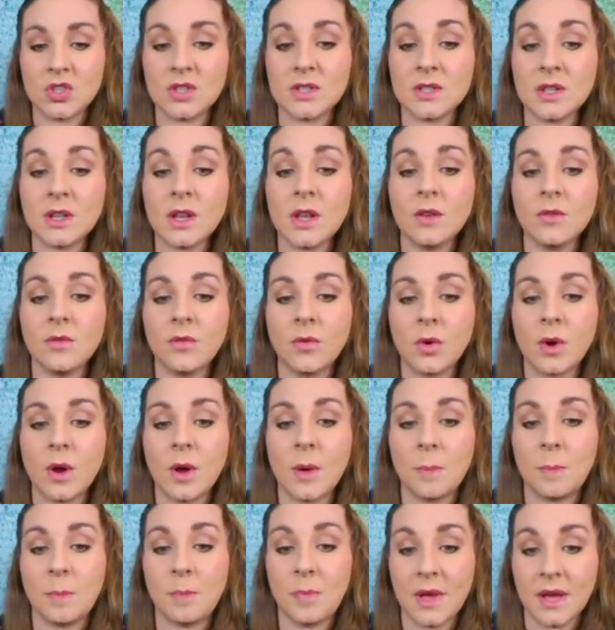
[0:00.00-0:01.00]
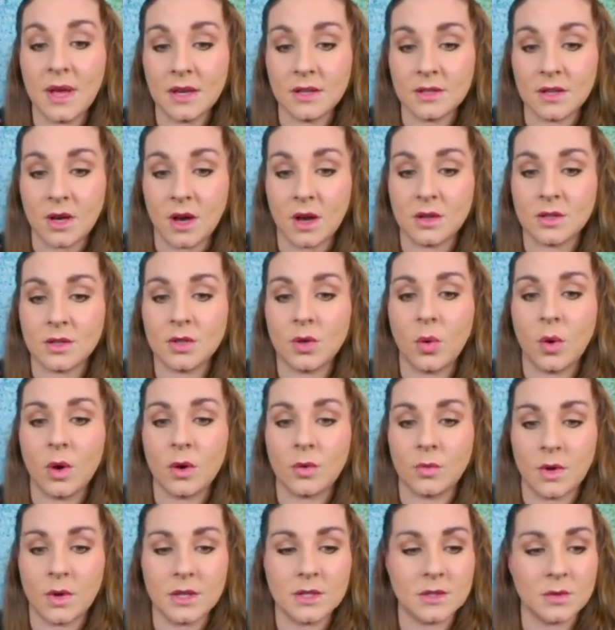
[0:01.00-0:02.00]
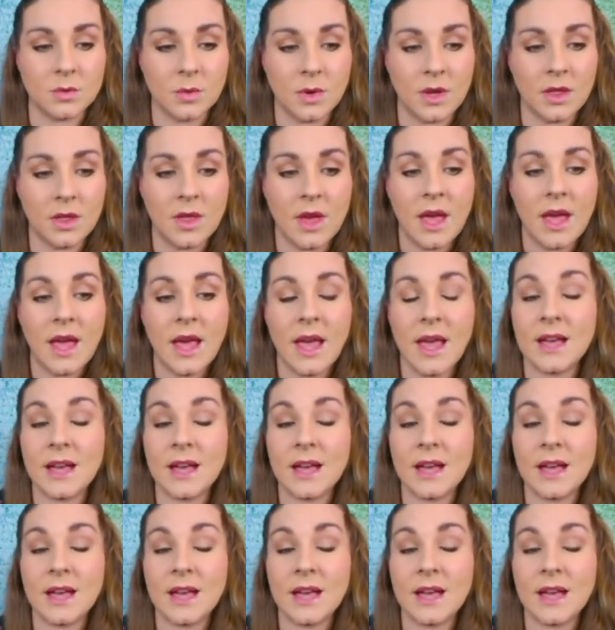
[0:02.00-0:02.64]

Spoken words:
She's looking for a big dog to go on runs with